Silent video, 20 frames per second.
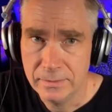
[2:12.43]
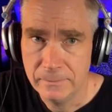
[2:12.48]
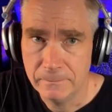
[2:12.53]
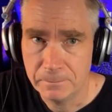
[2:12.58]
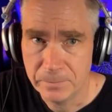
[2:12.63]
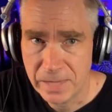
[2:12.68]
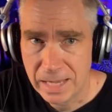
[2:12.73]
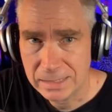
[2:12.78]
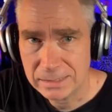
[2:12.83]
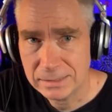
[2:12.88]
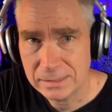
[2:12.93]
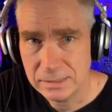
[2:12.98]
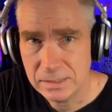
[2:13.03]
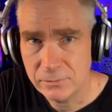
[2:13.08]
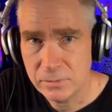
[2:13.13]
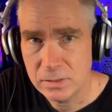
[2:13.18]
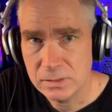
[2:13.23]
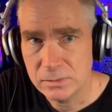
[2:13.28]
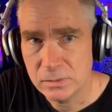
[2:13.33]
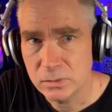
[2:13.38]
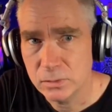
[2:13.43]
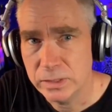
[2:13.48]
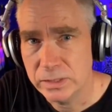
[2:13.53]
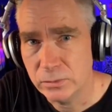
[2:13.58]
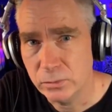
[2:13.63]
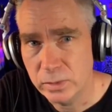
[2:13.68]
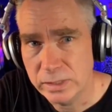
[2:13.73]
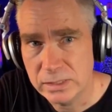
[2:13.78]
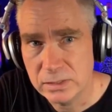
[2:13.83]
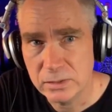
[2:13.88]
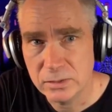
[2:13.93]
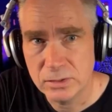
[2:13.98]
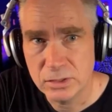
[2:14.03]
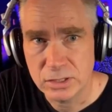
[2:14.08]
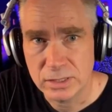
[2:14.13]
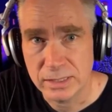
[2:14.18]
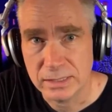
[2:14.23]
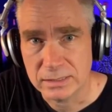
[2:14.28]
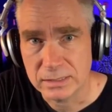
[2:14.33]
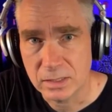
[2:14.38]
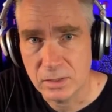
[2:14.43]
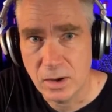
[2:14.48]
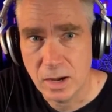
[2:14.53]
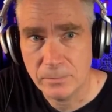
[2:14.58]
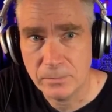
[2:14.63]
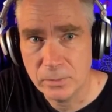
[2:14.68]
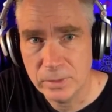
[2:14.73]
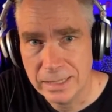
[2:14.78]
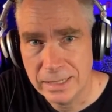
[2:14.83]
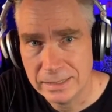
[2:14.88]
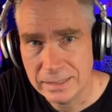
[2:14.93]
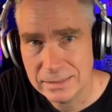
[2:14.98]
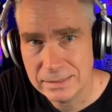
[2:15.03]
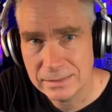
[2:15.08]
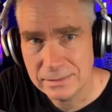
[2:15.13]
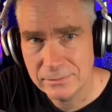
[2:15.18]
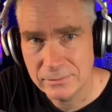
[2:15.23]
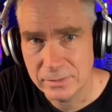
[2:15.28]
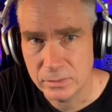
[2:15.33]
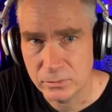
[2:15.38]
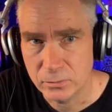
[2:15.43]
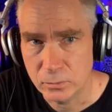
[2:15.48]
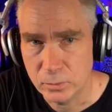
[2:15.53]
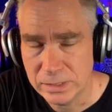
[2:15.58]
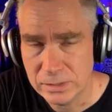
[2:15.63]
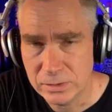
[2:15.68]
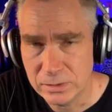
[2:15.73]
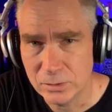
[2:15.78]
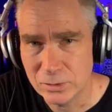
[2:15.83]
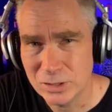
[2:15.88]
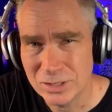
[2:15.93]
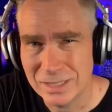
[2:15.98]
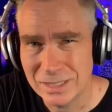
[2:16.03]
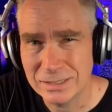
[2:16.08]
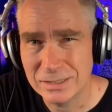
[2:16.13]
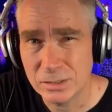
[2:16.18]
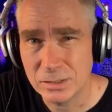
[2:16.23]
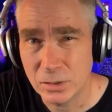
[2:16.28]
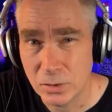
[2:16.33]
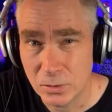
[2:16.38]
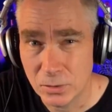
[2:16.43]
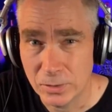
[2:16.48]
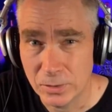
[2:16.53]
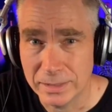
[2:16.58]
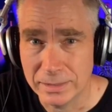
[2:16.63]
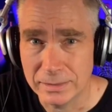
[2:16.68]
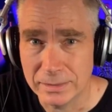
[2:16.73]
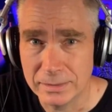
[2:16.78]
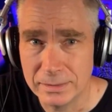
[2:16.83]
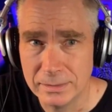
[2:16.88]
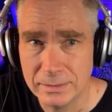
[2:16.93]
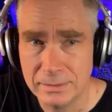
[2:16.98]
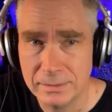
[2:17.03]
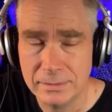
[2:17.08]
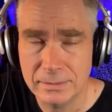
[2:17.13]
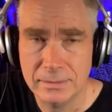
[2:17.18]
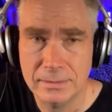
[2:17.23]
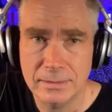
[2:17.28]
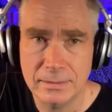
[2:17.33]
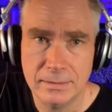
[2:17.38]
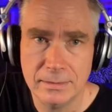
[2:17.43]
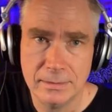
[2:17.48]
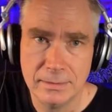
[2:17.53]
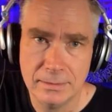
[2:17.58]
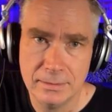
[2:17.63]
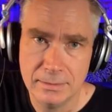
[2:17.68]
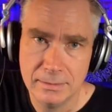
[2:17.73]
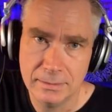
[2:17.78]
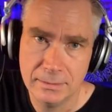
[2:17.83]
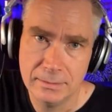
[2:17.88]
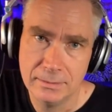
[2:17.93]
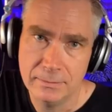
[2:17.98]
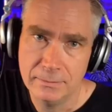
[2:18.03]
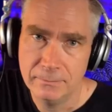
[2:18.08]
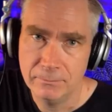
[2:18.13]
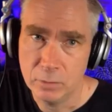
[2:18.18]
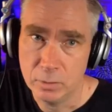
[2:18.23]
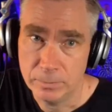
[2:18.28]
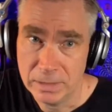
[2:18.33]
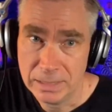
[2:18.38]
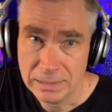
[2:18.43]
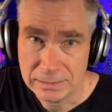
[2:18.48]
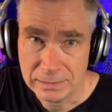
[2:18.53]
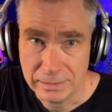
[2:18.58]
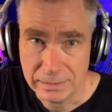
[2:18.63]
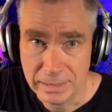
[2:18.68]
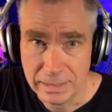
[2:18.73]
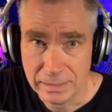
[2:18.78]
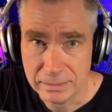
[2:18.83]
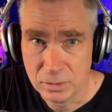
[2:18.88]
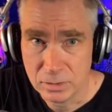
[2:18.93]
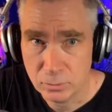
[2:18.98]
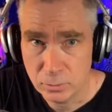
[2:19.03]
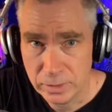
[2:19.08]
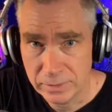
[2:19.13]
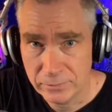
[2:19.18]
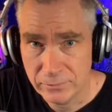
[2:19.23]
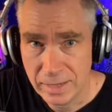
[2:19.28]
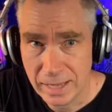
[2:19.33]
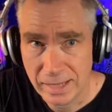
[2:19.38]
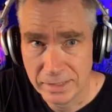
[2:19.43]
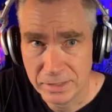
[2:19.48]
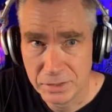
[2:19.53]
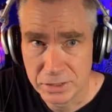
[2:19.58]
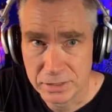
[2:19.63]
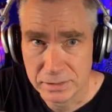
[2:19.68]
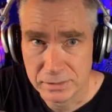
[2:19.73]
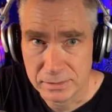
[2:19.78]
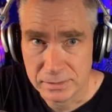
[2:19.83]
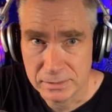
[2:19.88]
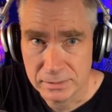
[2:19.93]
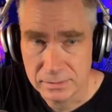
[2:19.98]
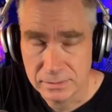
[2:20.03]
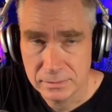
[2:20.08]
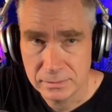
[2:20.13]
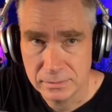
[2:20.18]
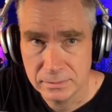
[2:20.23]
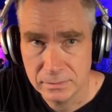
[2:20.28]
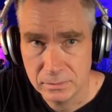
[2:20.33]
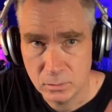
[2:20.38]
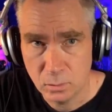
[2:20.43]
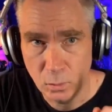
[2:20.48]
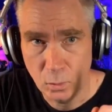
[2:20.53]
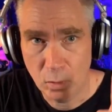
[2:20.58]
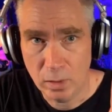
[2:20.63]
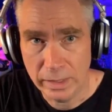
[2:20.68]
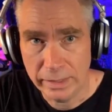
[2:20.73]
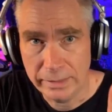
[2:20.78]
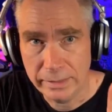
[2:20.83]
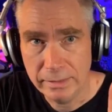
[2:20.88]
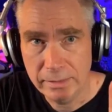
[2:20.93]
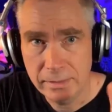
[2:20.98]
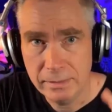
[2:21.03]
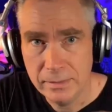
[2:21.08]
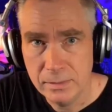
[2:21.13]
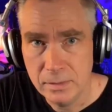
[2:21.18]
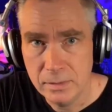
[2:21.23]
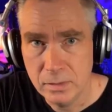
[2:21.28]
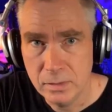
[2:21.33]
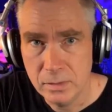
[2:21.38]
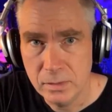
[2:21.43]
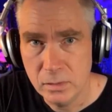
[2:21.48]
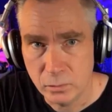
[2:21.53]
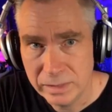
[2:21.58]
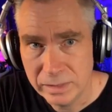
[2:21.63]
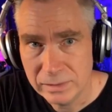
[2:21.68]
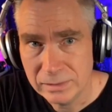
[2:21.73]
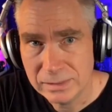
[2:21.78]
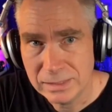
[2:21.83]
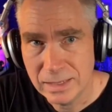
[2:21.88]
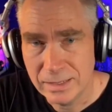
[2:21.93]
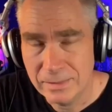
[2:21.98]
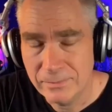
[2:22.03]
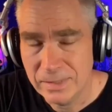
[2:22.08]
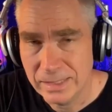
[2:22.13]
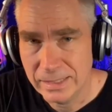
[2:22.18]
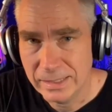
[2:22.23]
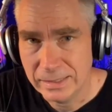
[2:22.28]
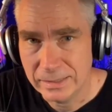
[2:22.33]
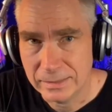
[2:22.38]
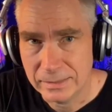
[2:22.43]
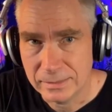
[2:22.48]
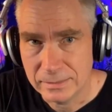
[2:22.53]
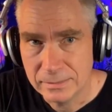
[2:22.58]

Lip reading: That's the difference between research that's comprehensive and research that's current. Perplexity has 3 advantages. 1, real-time data.